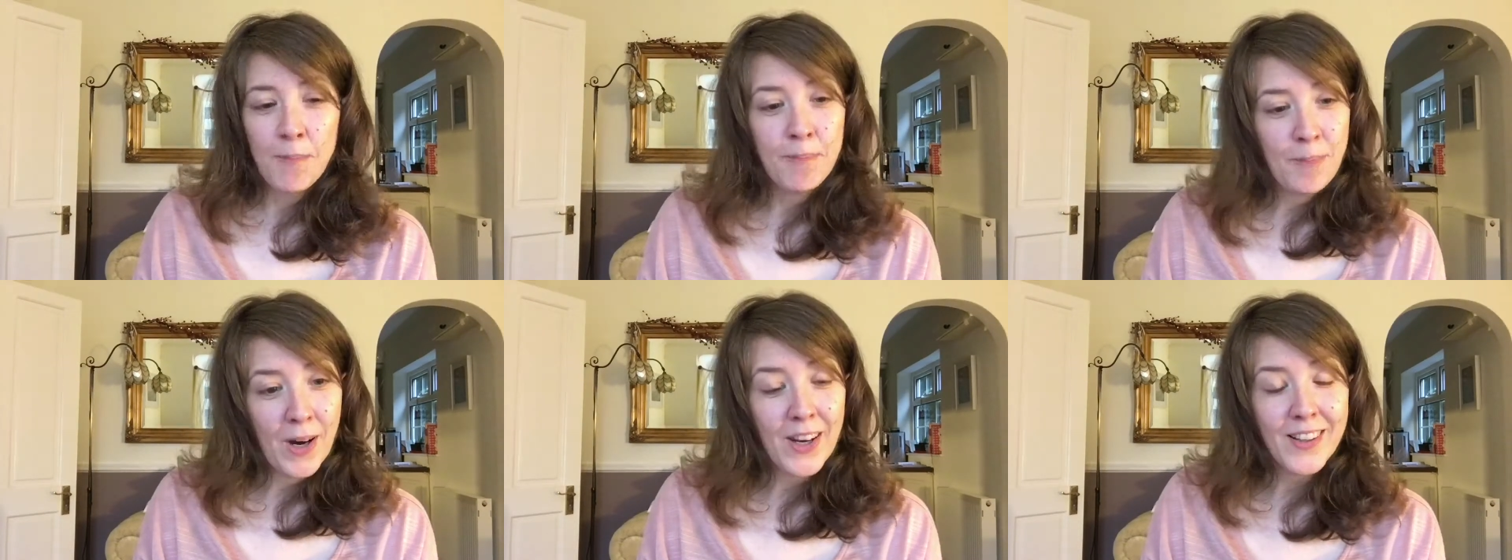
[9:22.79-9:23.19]

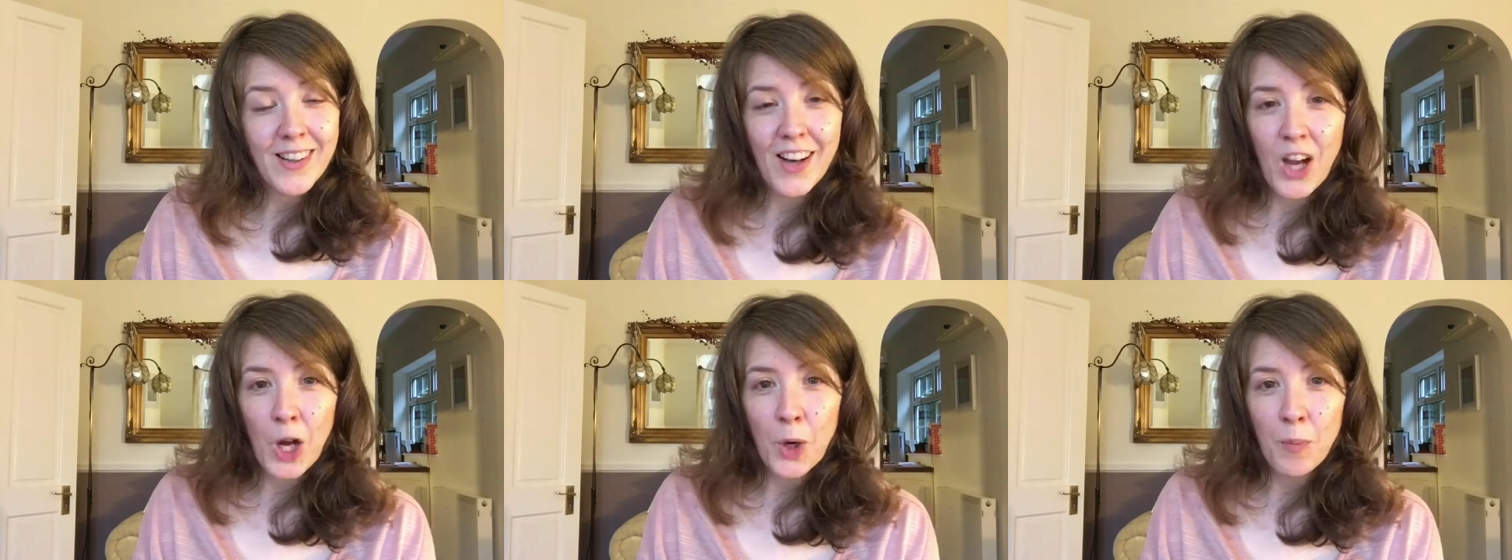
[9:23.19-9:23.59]
but I
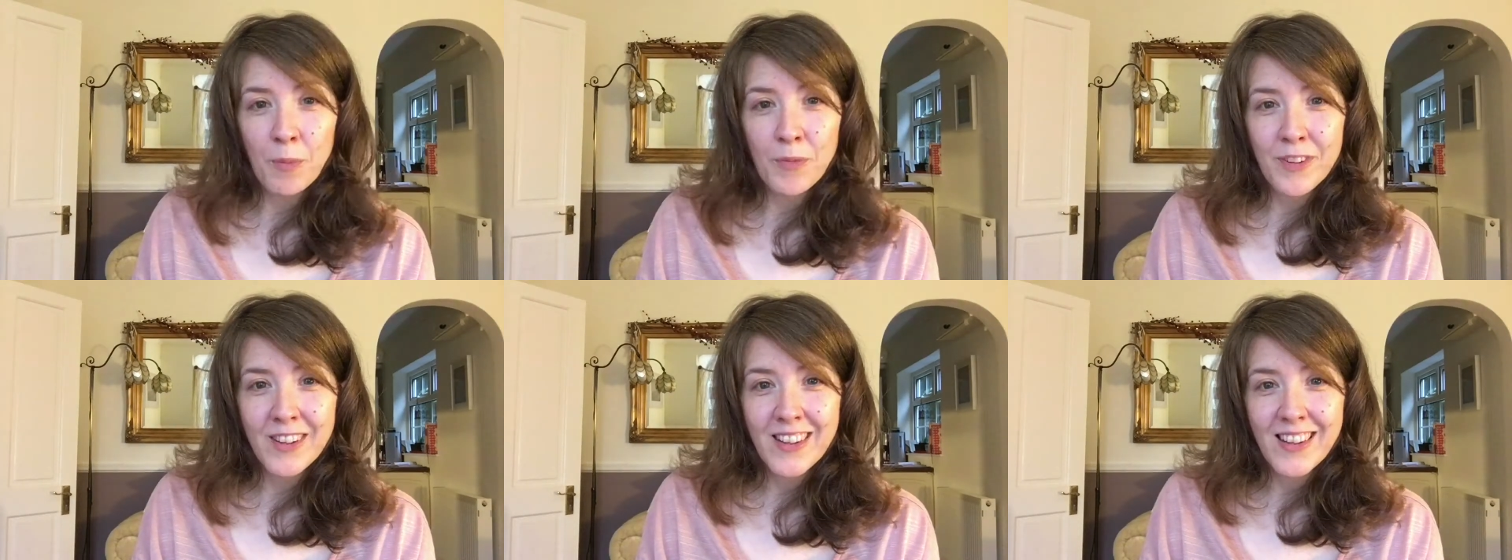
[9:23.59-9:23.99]

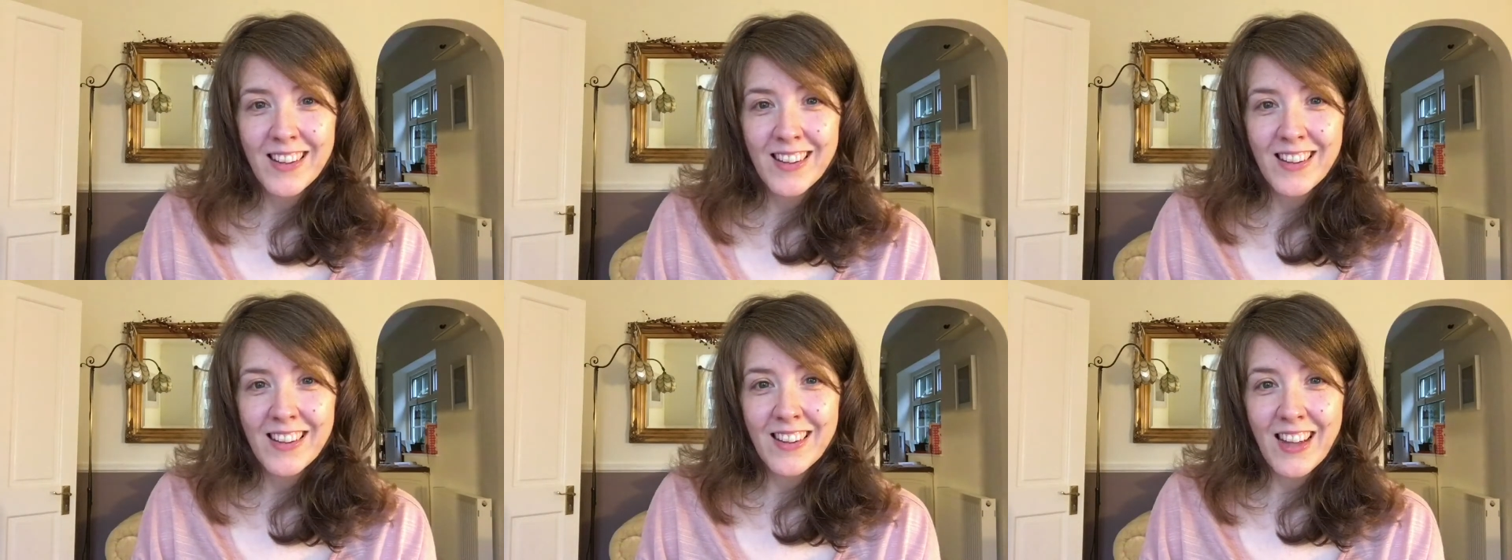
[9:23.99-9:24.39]
hoped
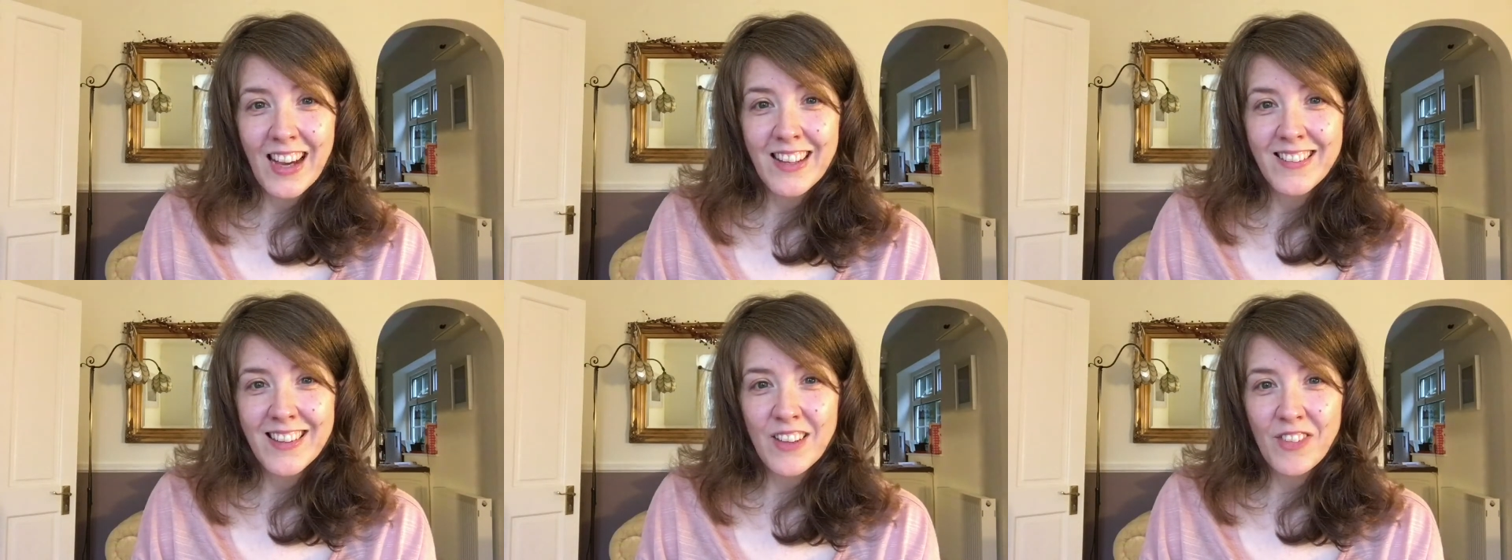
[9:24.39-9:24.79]
that
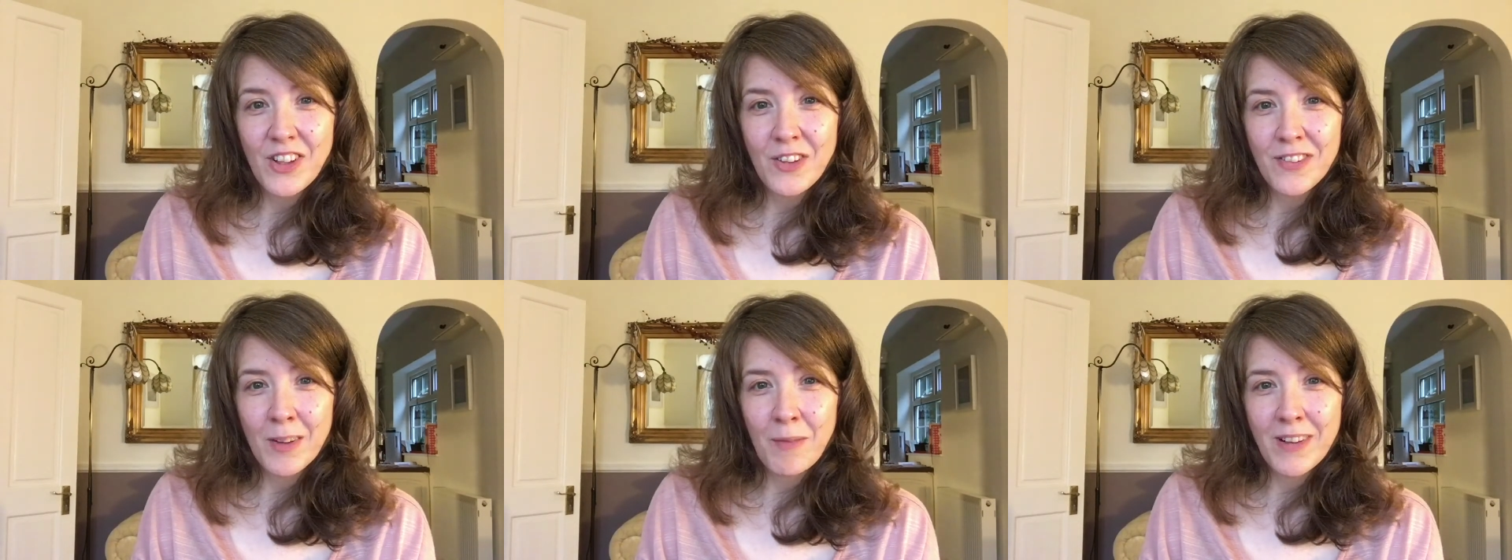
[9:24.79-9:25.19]
it's given
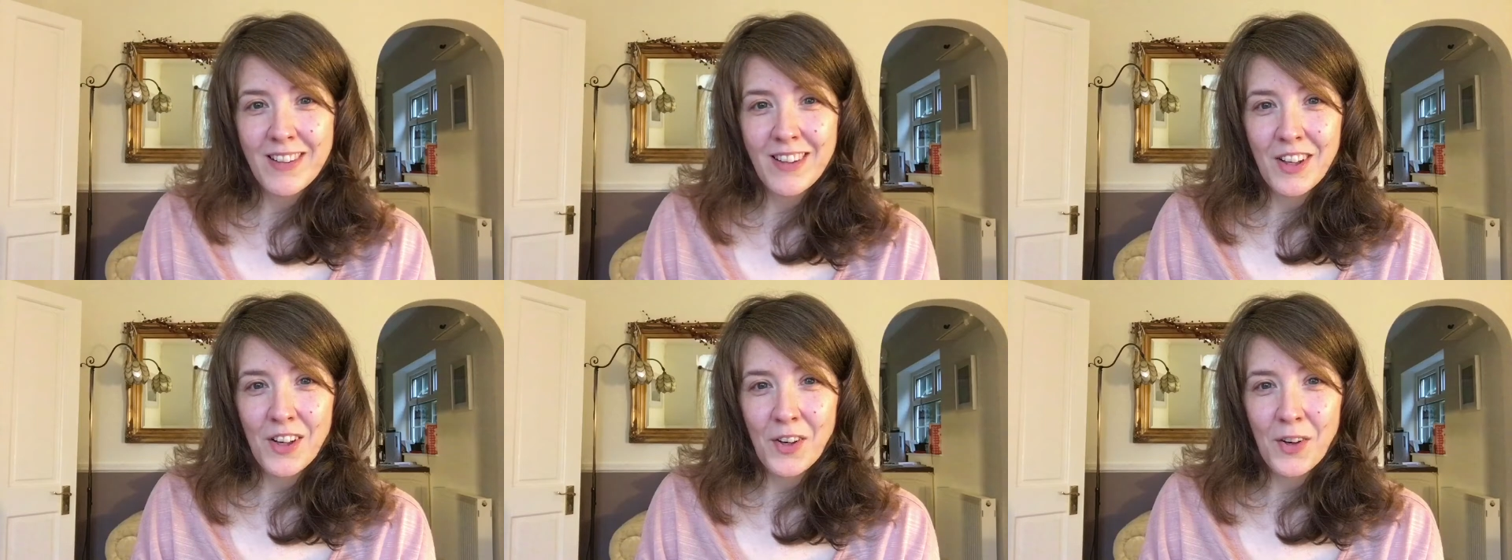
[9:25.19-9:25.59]
you some idea